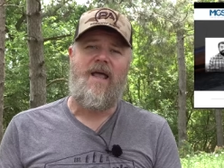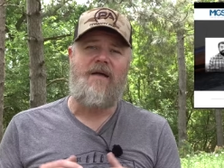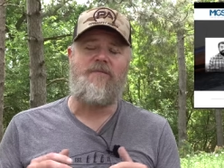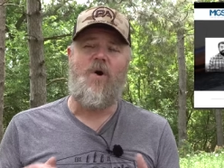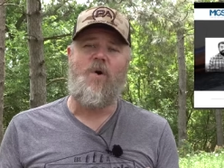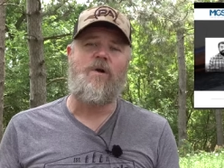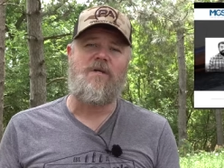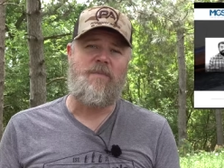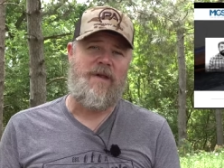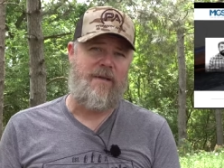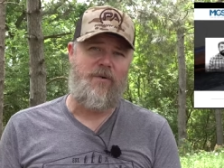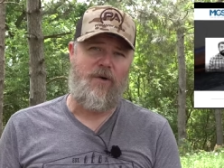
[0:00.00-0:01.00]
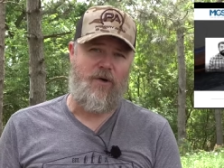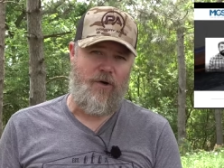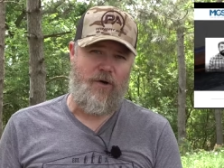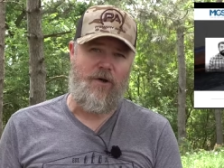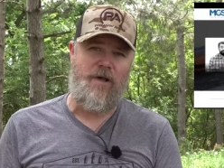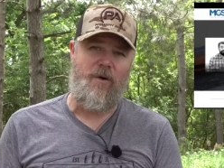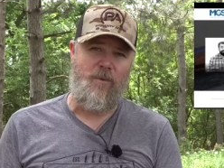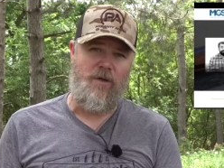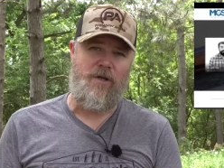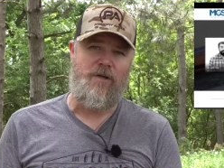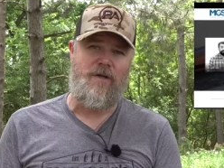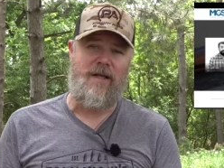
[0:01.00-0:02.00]
have always been able to earn a
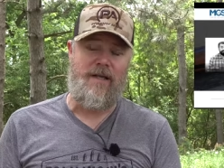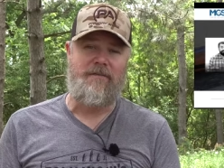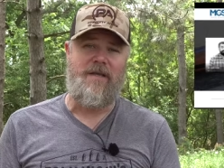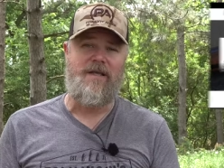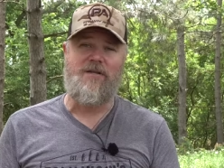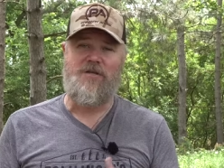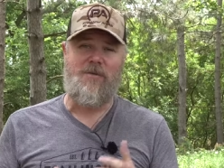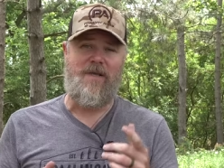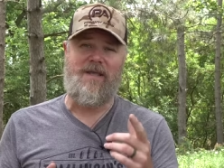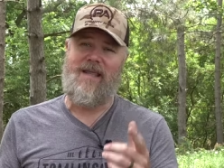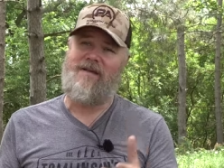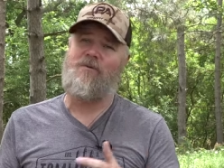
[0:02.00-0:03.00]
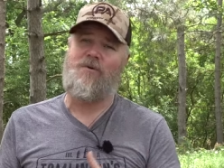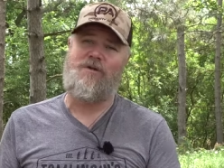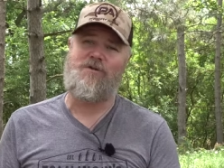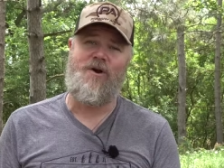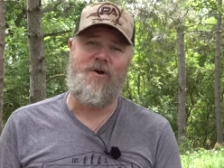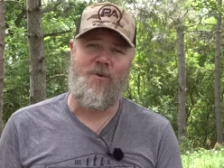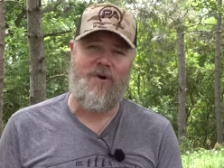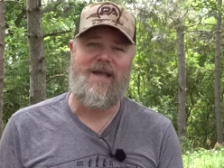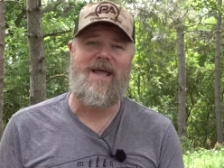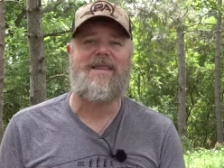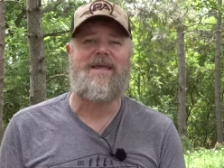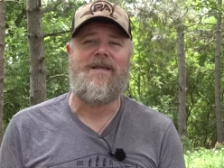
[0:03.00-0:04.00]
really good living, assuming they have a really strong
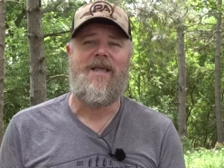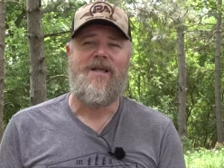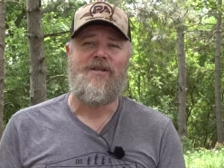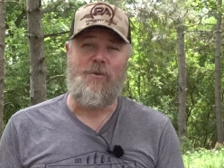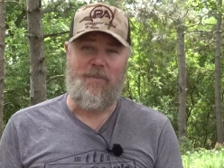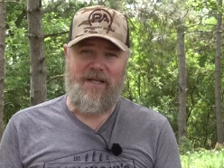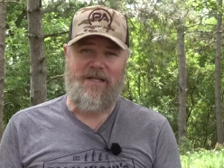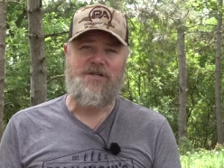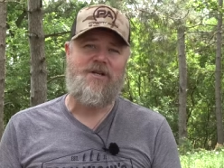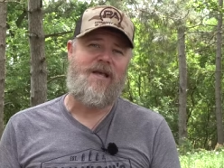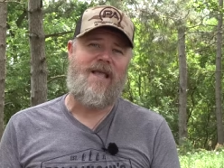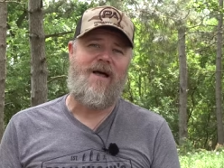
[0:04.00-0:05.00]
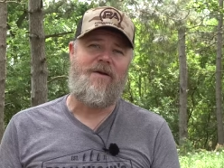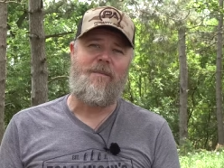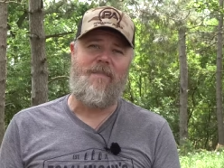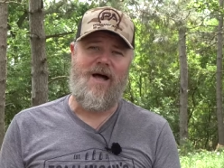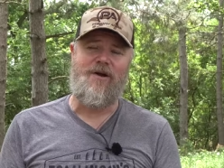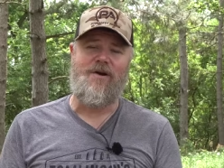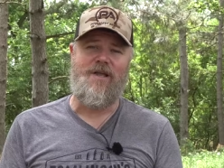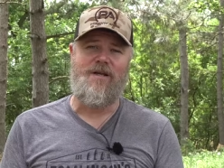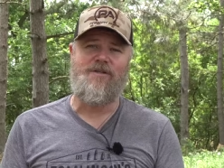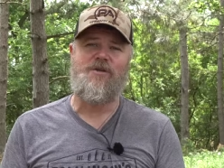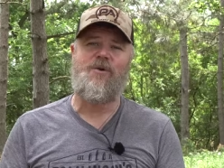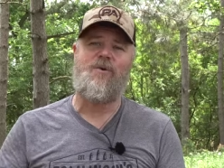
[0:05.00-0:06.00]
work ethic. So please check out Modern
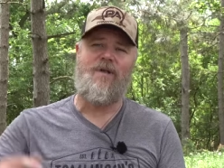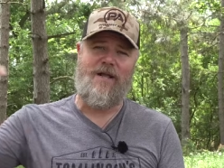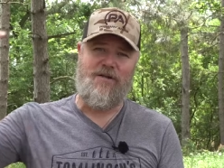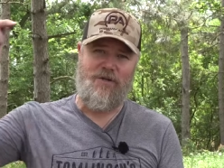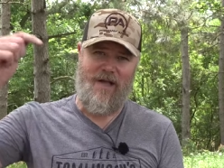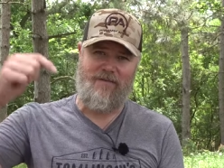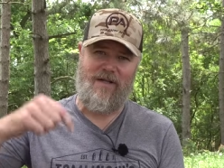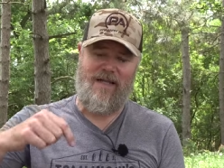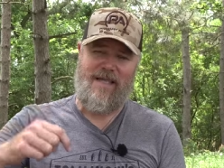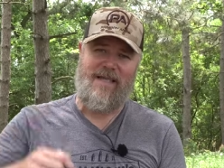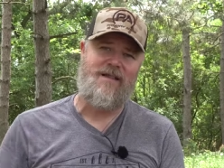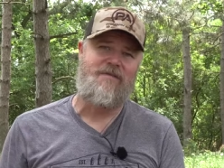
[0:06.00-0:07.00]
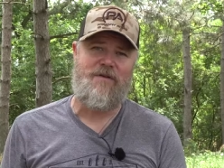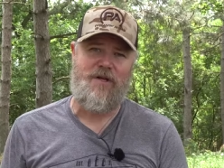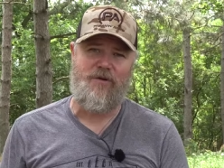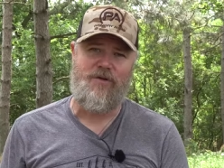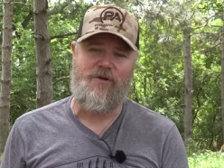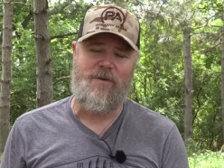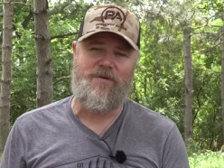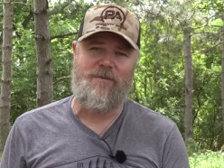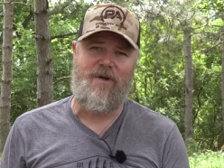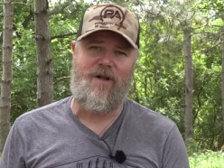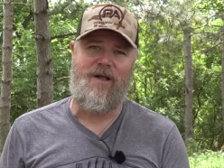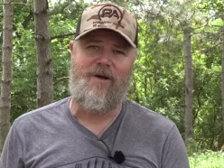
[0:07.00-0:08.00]
Gun School. I do have a link in the video
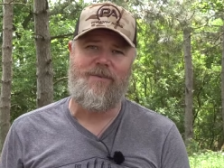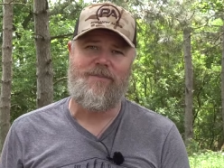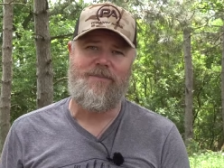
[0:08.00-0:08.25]
description below.